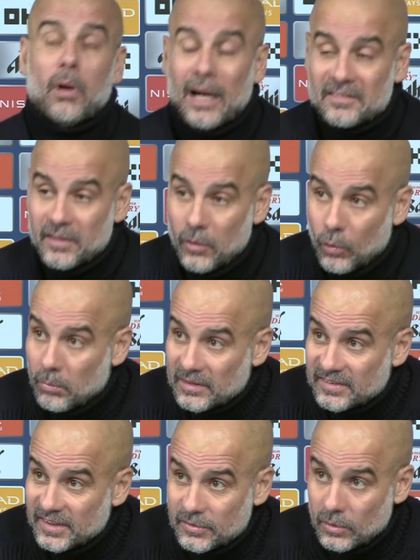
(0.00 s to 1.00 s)
Well, as a normal
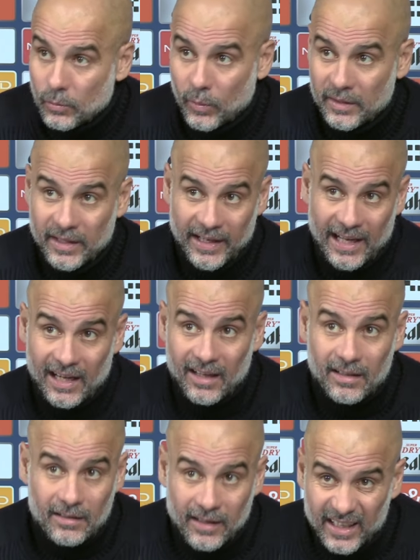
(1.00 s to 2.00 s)
season, when they are
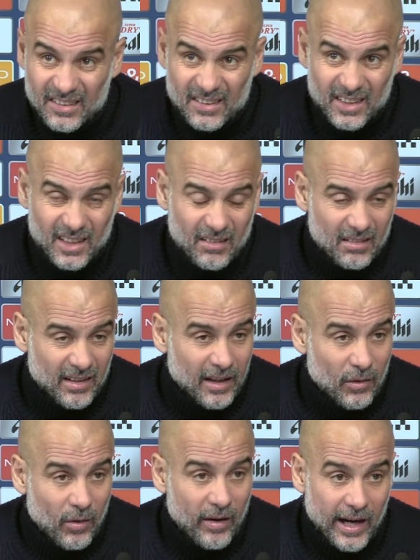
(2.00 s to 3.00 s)
lazy or they
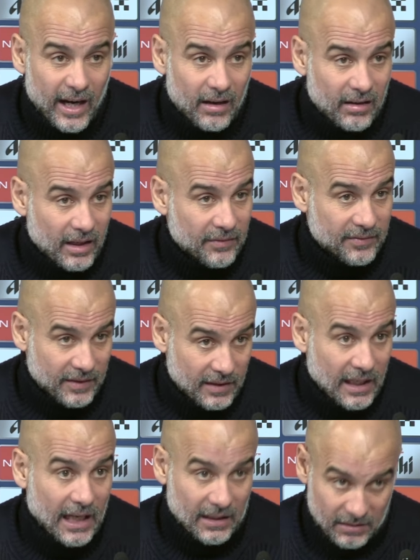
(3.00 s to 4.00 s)
don't care, and after
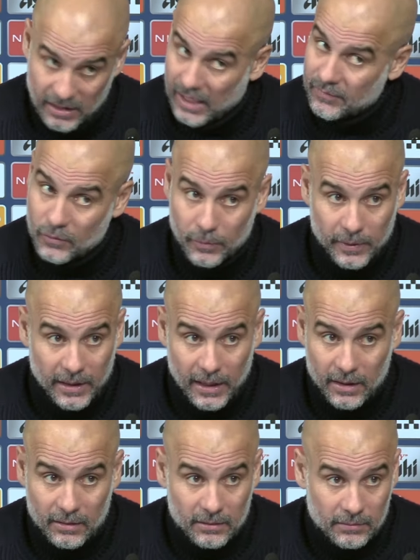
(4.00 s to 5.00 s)
that, I have to be
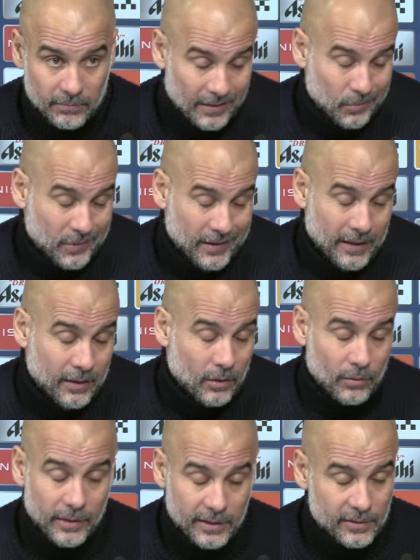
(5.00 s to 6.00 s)
there. But when I
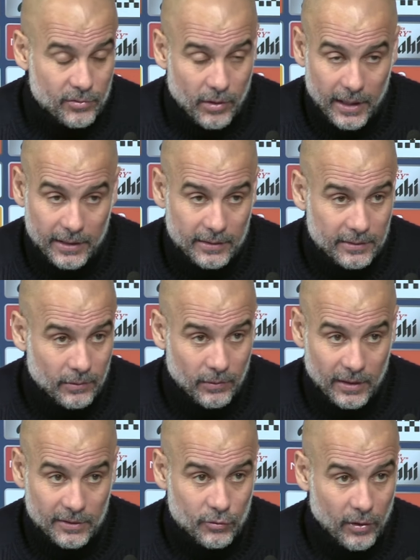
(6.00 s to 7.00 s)
know they try it, and when
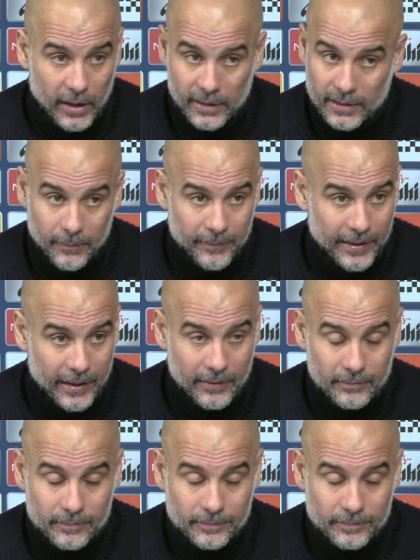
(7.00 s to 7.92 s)
I try it, I'm there.